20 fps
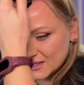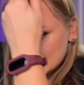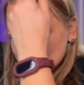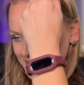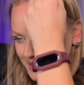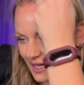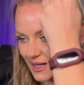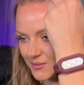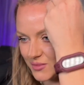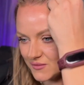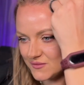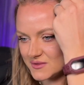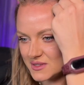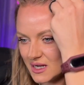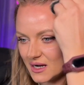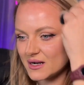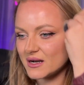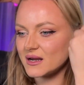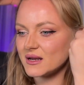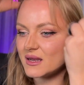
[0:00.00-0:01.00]
type of
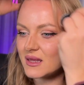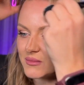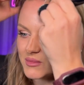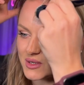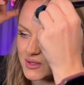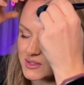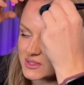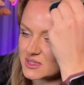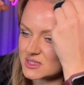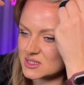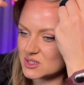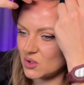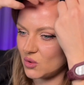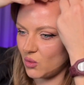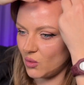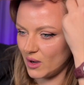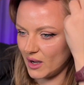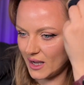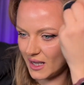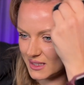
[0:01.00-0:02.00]
darkening because it's
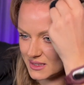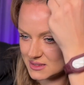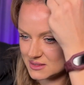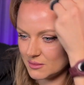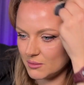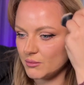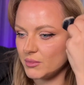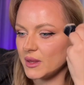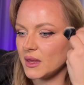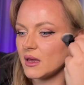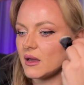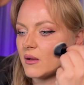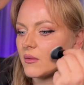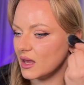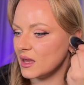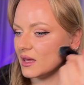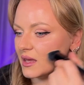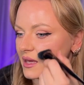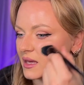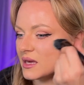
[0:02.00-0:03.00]
quite big.
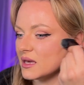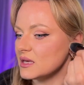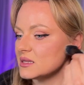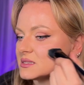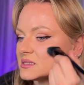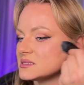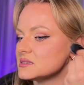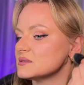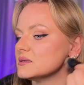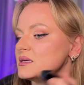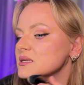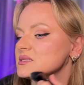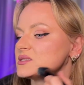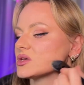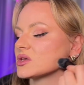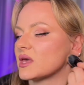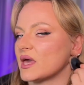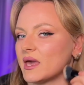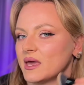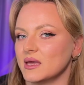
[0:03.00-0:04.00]
It's
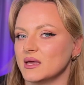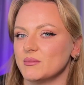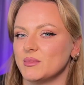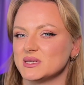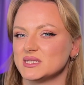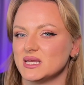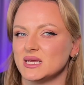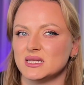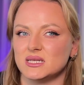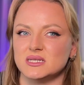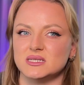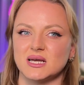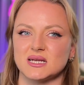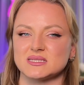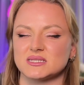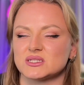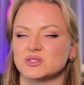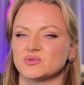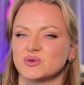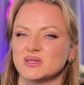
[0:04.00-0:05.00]
okay, but it
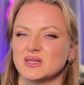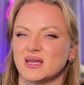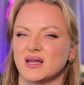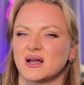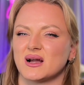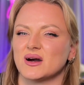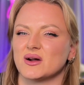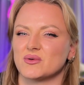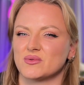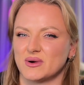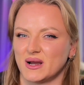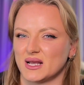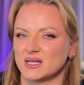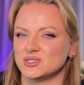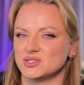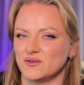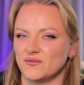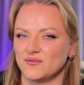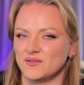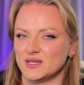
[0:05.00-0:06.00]
doesn't really
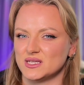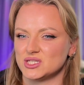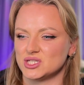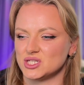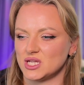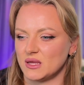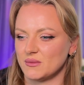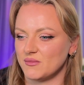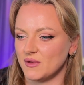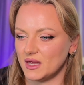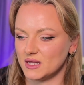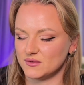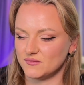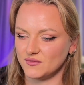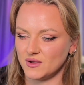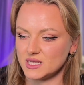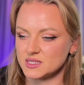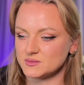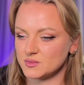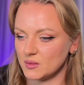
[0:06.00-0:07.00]
correct your face shape and
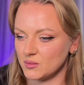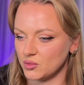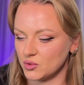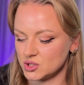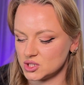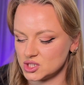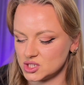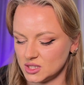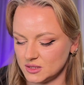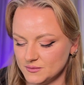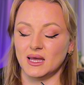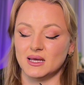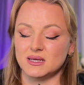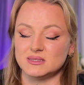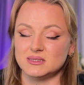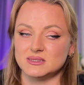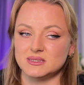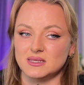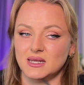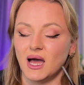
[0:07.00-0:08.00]
face proportion.
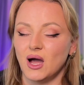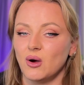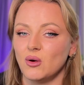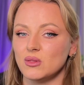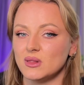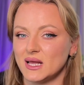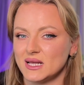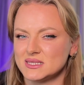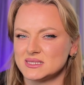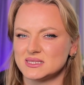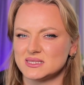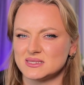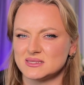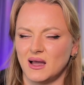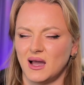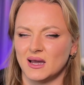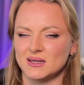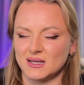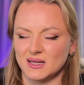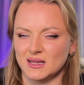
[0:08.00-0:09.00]
And now
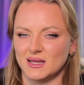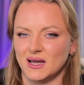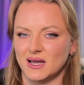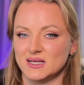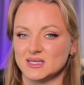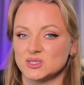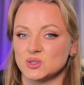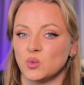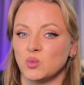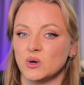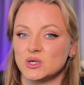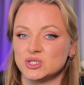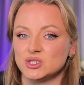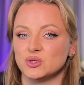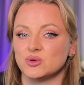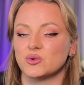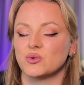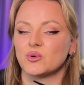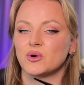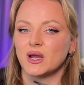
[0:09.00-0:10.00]
let's analyze what
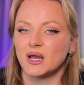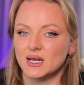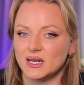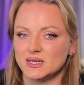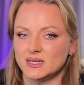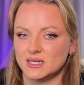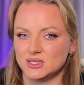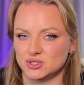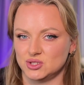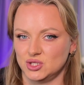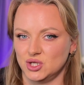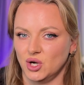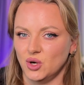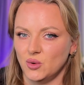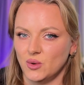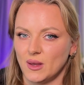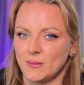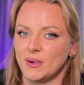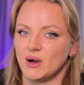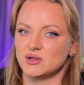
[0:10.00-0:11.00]
you really need to
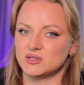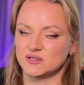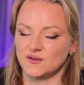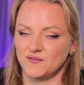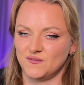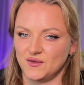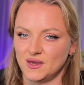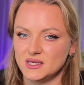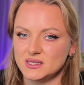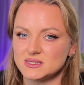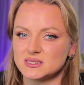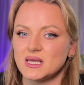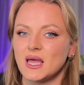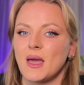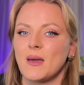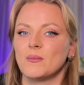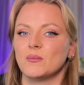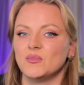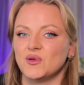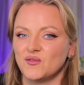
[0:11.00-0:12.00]
know about your face
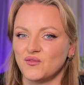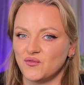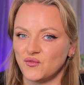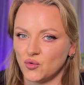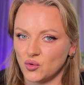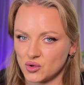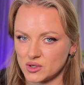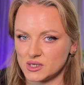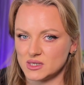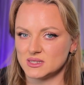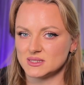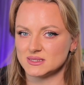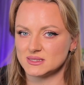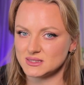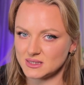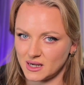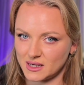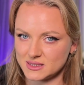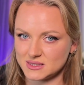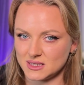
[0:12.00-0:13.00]
before
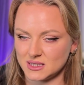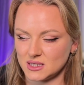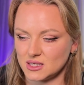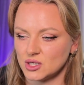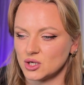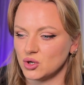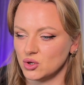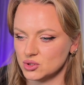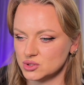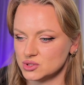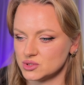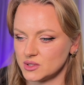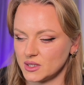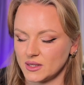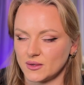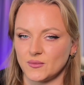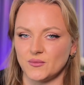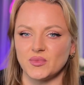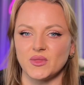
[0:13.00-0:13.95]
starting contouring.